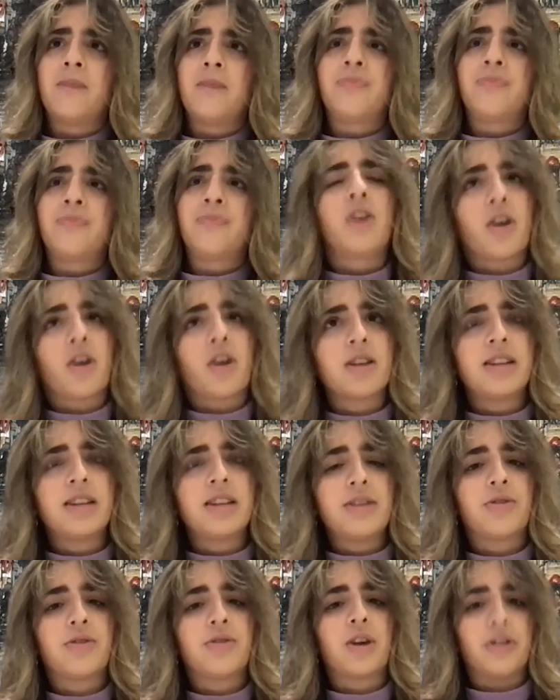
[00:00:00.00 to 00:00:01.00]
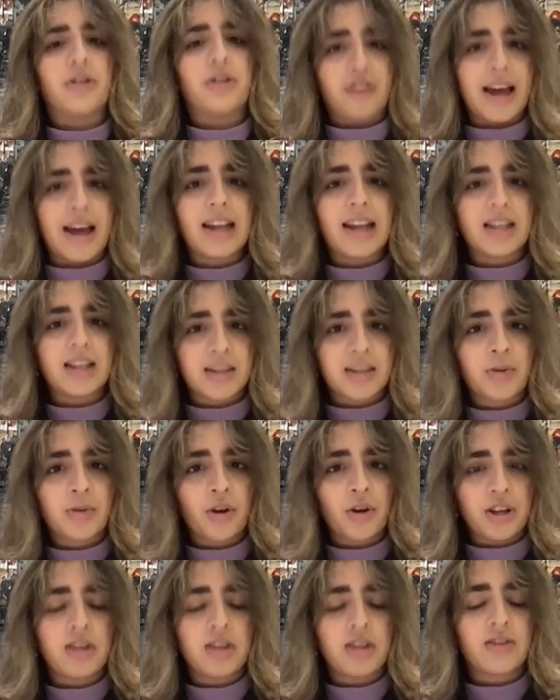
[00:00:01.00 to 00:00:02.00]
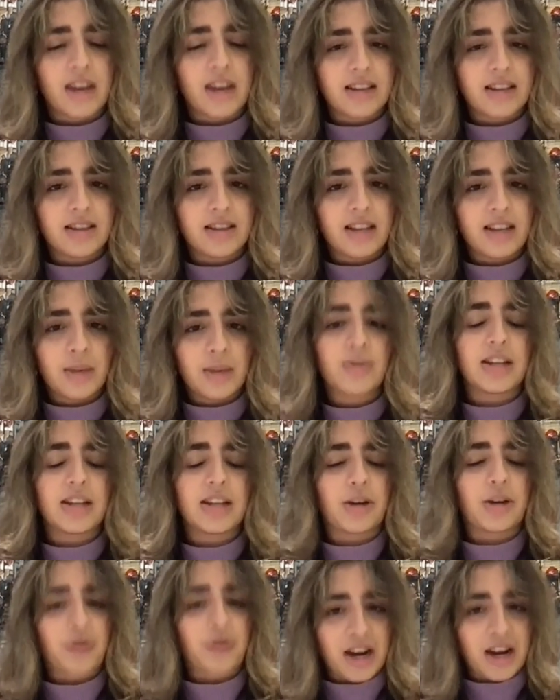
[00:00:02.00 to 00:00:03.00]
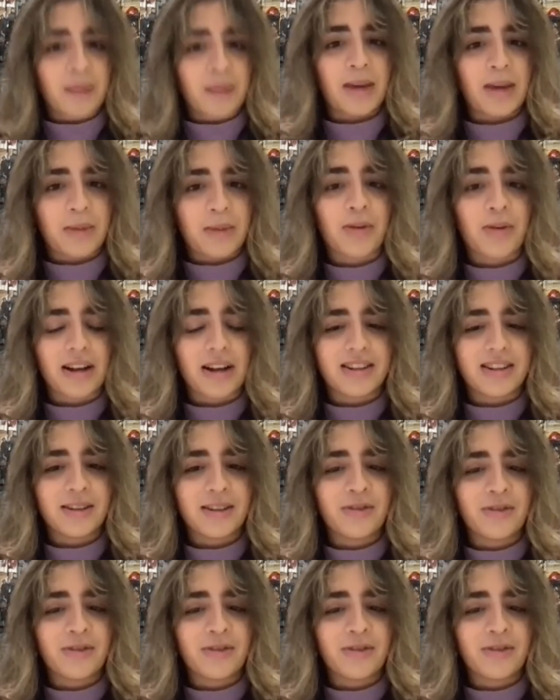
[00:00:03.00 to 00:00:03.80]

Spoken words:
honestly for a fairly small university was incredibly impressive.